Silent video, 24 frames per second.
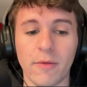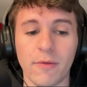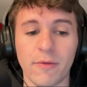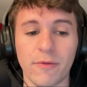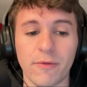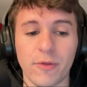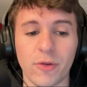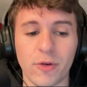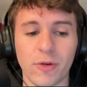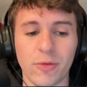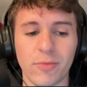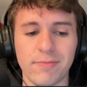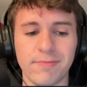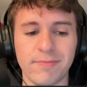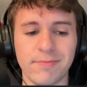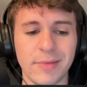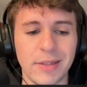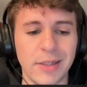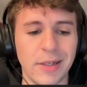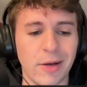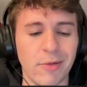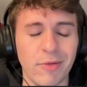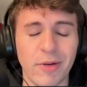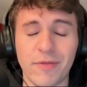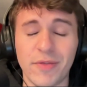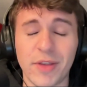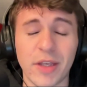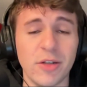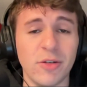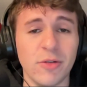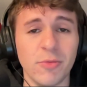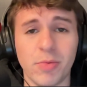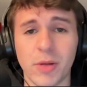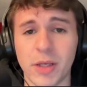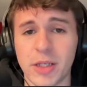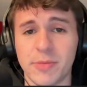for, you know, if
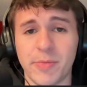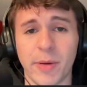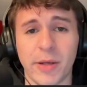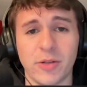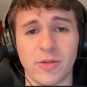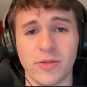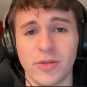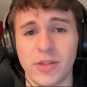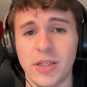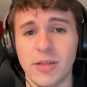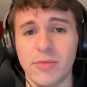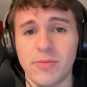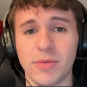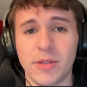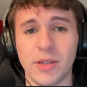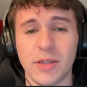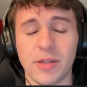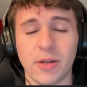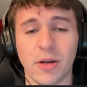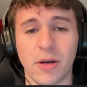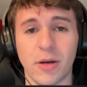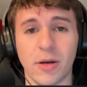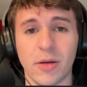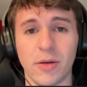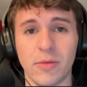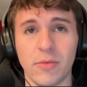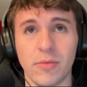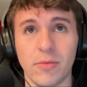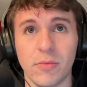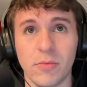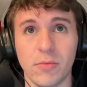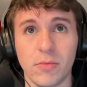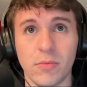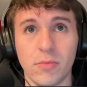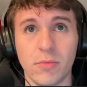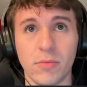they do play special teams, it's
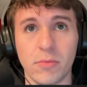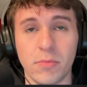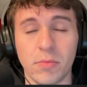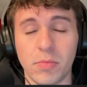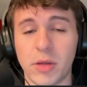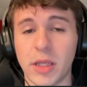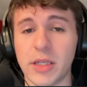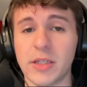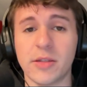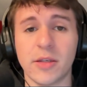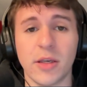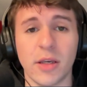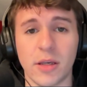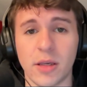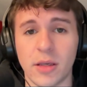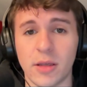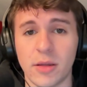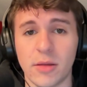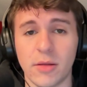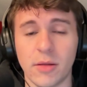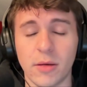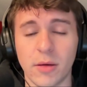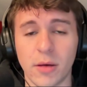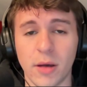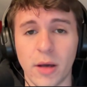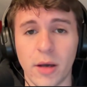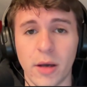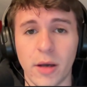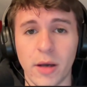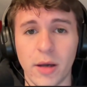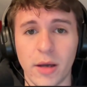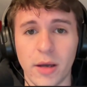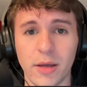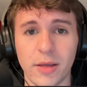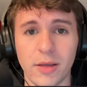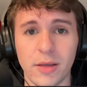on place kicking,
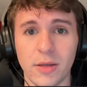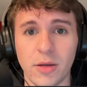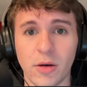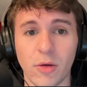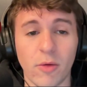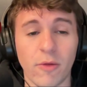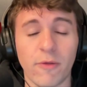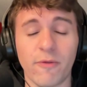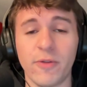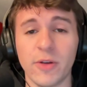you know, or